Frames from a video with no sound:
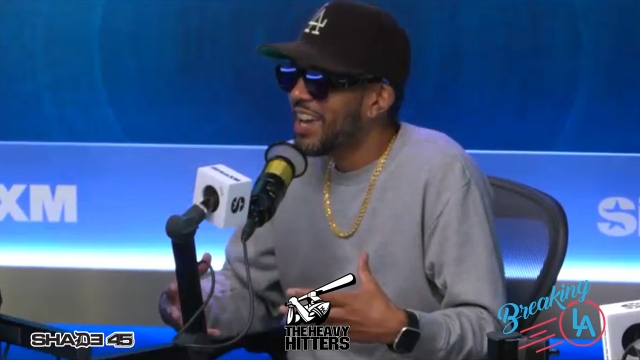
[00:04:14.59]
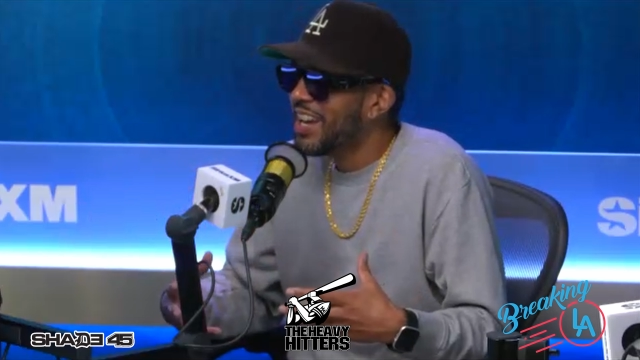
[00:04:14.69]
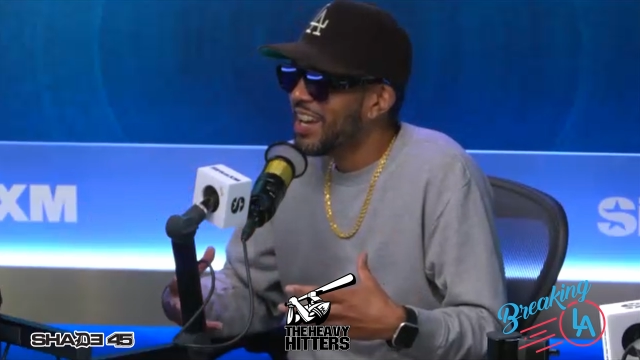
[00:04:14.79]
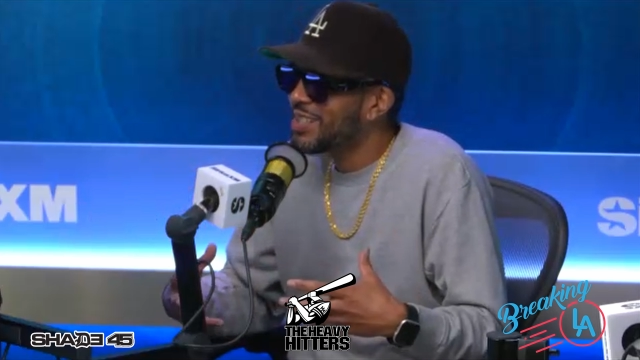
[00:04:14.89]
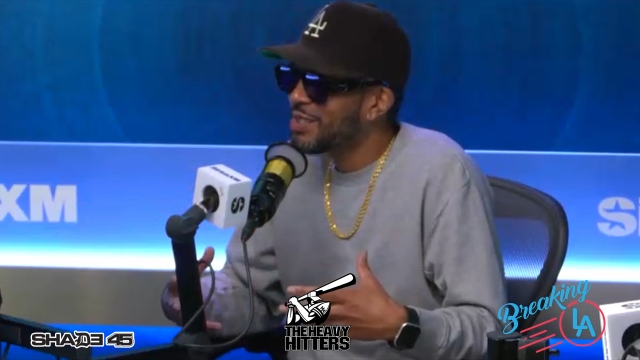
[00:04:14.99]

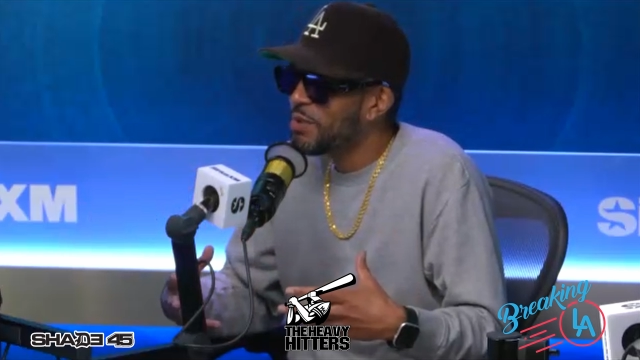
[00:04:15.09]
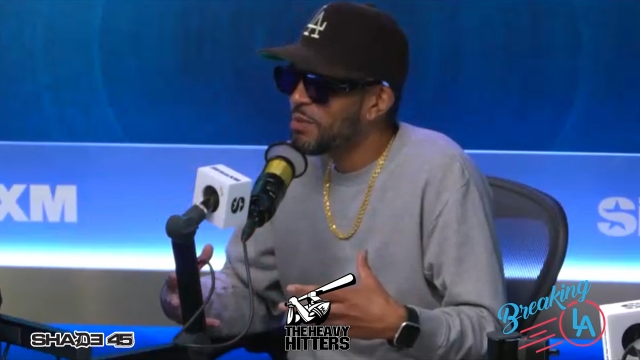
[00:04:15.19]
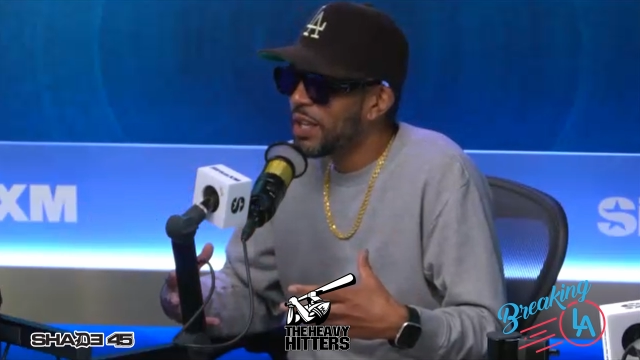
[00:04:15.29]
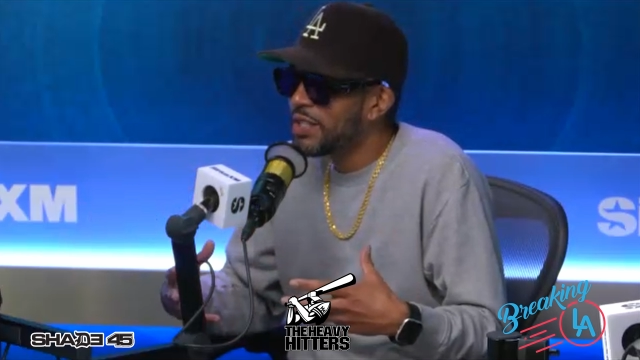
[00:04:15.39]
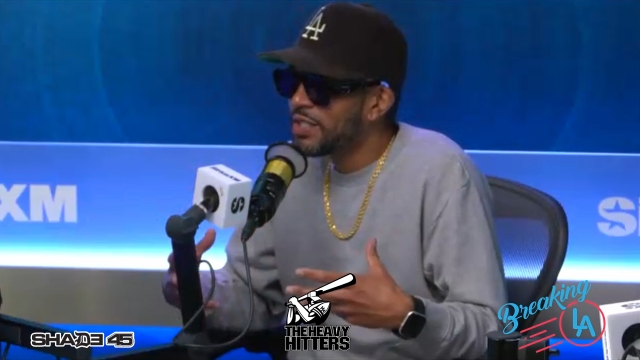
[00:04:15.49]
And I told
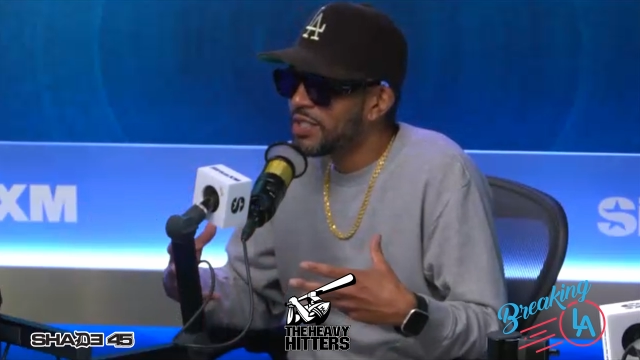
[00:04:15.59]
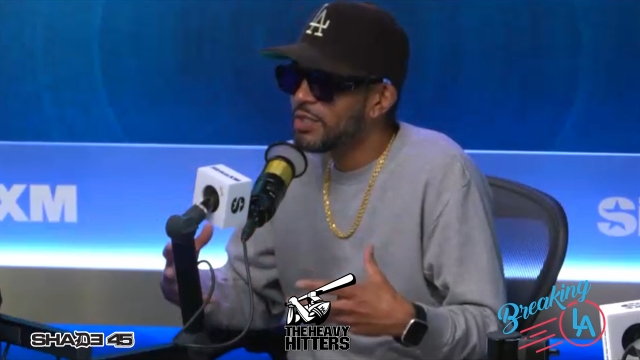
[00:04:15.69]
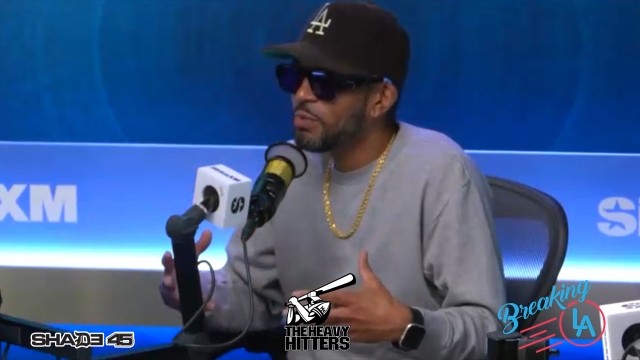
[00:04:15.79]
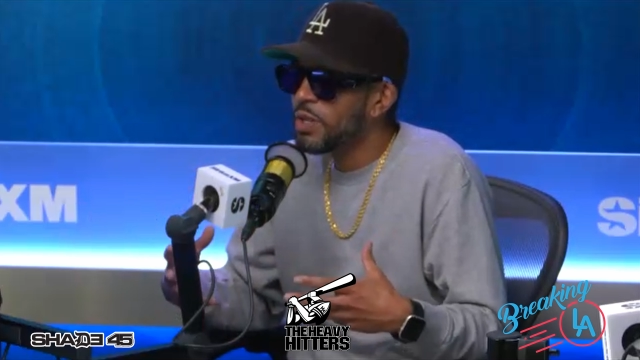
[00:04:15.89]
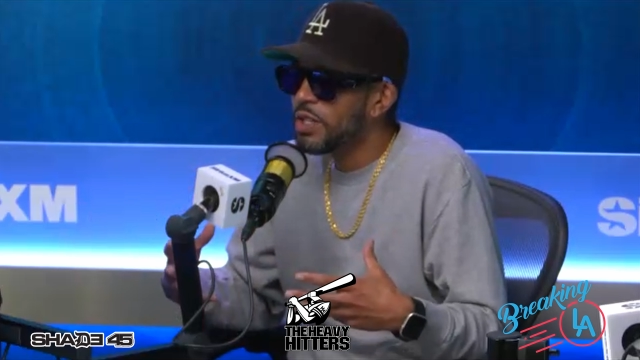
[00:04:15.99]
them like this
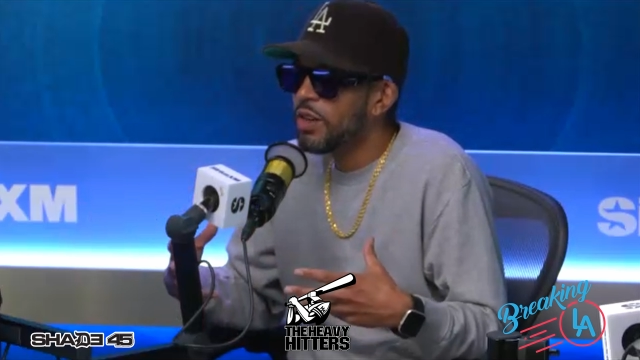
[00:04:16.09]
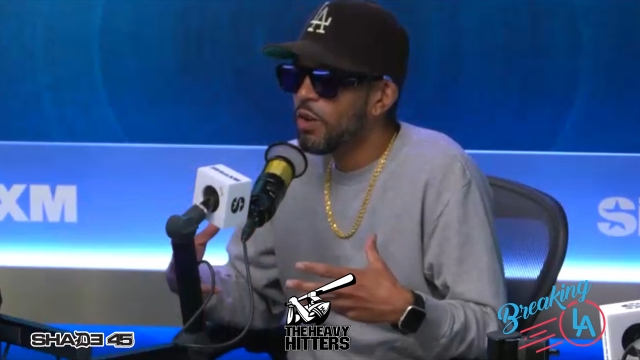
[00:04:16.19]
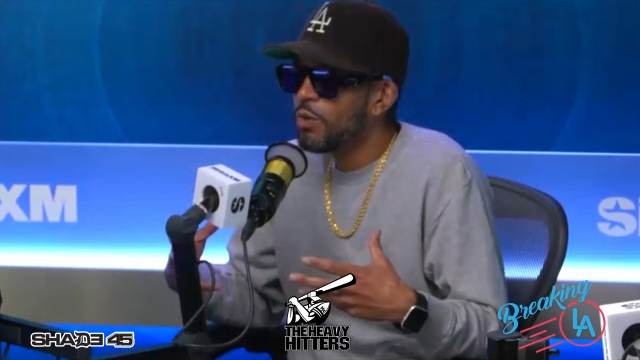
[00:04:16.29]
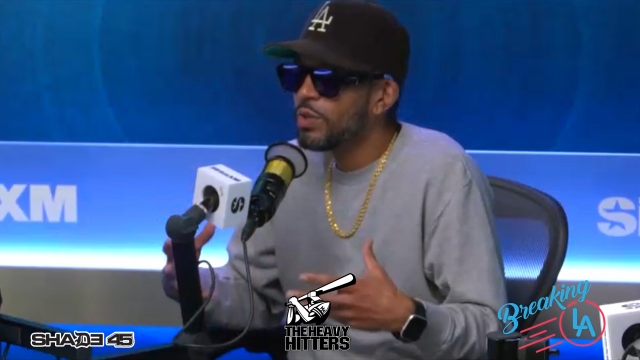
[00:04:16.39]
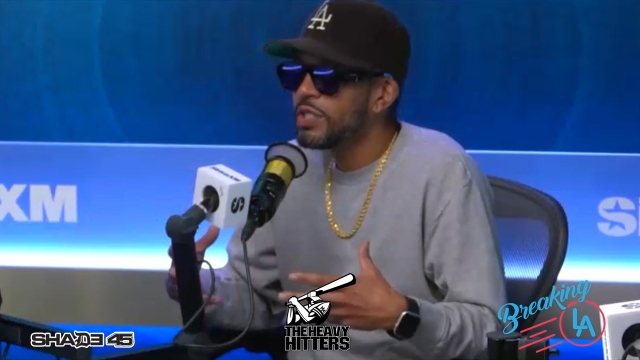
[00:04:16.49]
is one of the
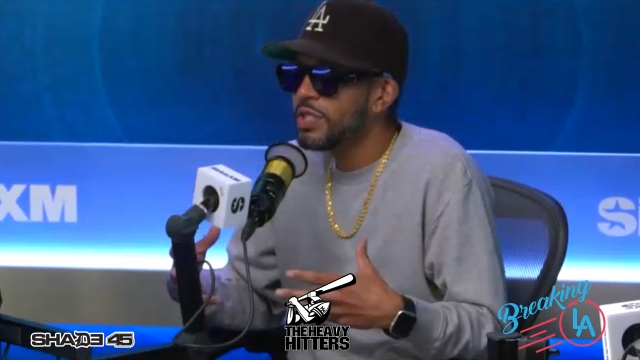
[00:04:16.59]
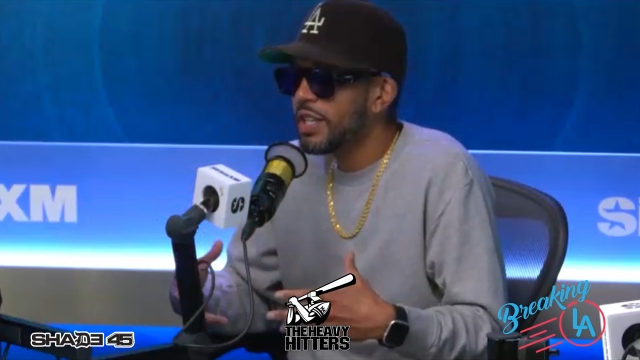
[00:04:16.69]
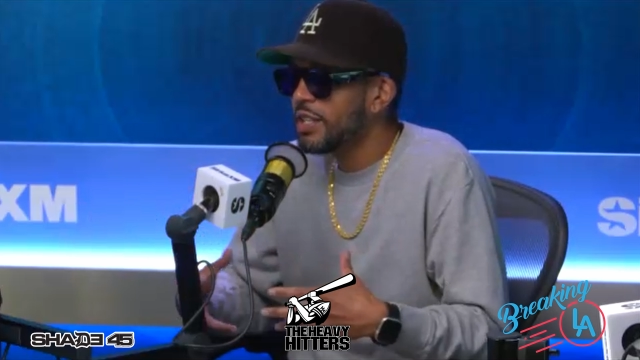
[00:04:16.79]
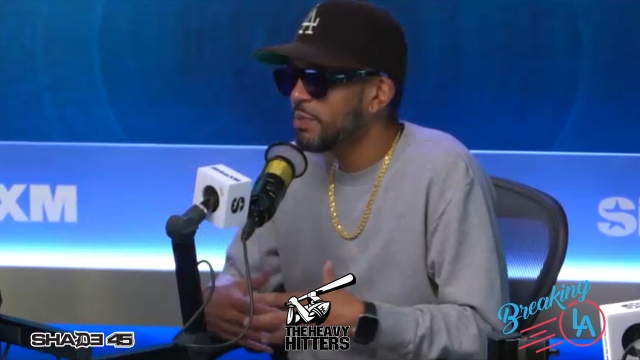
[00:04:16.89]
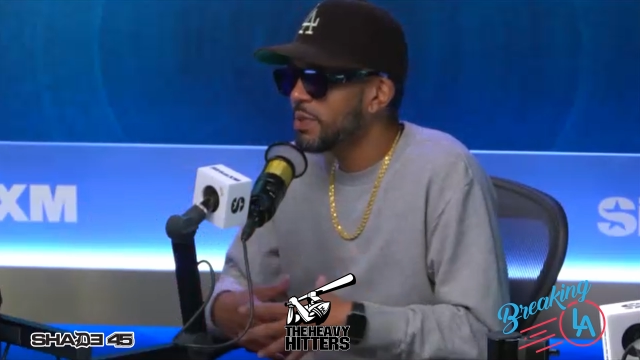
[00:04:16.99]
only states